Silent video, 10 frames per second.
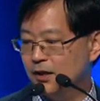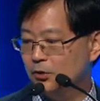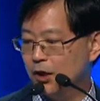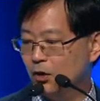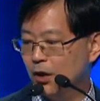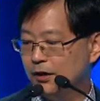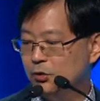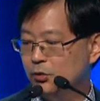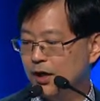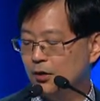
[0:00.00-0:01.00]
And you can, and
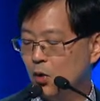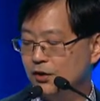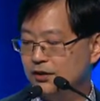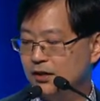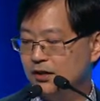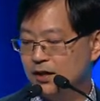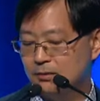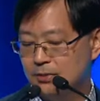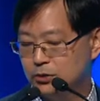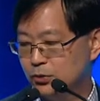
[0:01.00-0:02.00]
you can quantitate
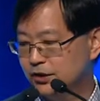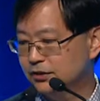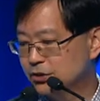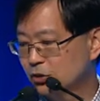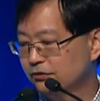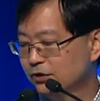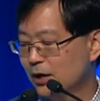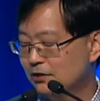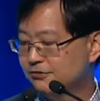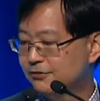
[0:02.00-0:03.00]
that by using this sort of
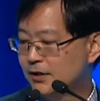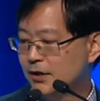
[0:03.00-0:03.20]
graph.